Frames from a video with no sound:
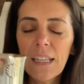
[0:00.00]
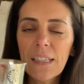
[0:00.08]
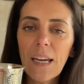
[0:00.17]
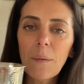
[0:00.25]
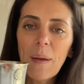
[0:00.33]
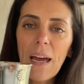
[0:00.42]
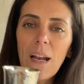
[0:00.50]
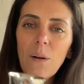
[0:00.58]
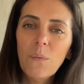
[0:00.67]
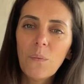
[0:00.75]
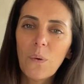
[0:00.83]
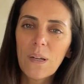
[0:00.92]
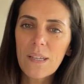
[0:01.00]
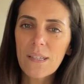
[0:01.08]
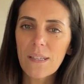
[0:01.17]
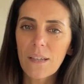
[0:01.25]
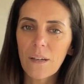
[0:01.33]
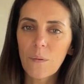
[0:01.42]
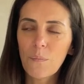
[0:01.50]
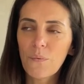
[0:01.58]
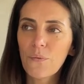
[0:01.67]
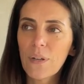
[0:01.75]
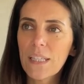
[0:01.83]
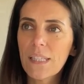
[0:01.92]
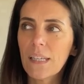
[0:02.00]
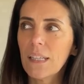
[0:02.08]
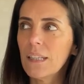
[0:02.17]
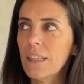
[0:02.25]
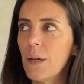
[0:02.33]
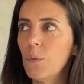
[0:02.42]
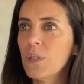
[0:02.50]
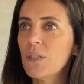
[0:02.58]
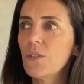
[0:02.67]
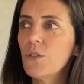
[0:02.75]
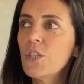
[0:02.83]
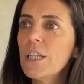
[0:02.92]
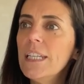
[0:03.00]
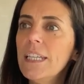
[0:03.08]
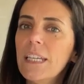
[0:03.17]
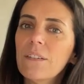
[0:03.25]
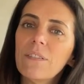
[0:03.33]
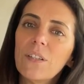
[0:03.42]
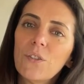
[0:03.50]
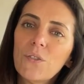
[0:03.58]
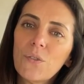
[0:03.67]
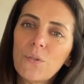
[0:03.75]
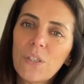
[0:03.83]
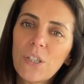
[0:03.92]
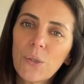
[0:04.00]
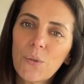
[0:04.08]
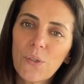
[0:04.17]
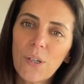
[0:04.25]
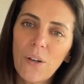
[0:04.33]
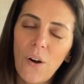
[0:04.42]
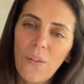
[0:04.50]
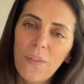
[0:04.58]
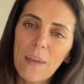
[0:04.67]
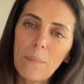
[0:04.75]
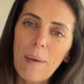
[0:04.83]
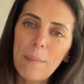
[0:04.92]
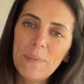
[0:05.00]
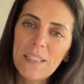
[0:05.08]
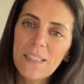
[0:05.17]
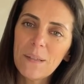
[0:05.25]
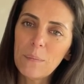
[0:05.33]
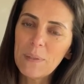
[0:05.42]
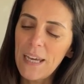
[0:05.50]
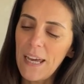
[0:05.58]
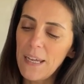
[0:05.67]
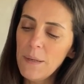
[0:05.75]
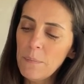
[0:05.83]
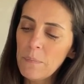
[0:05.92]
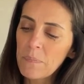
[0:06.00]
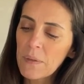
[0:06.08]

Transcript: Timbale was a present that was usually given to children on their baptism day.